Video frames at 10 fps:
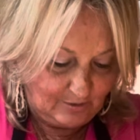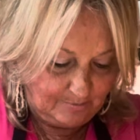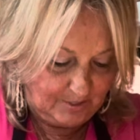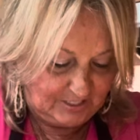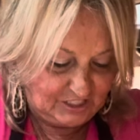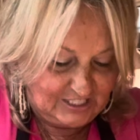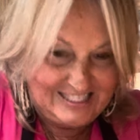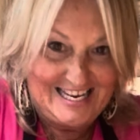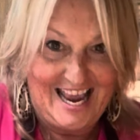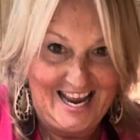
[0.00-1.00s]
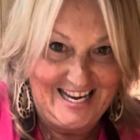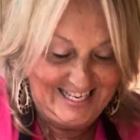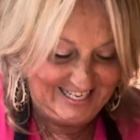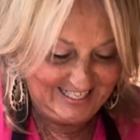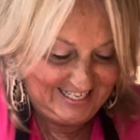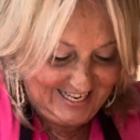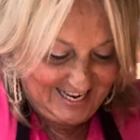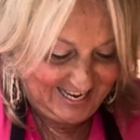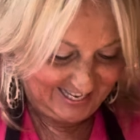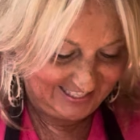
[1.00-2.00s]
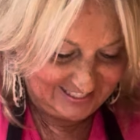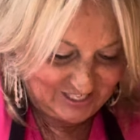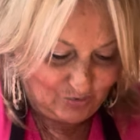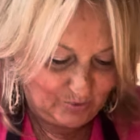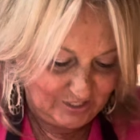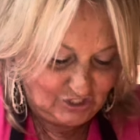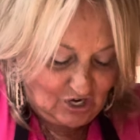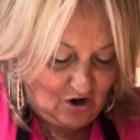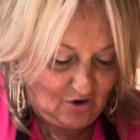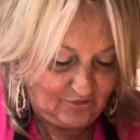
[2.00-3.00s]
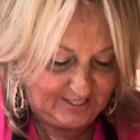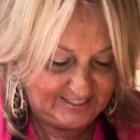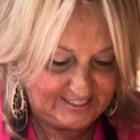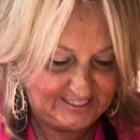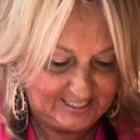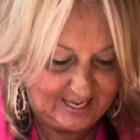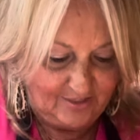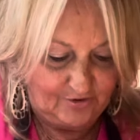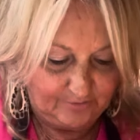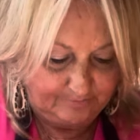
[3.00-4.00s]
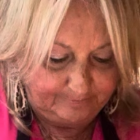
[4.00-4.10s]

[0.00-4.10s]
So I'm gonna just take and squish all this together.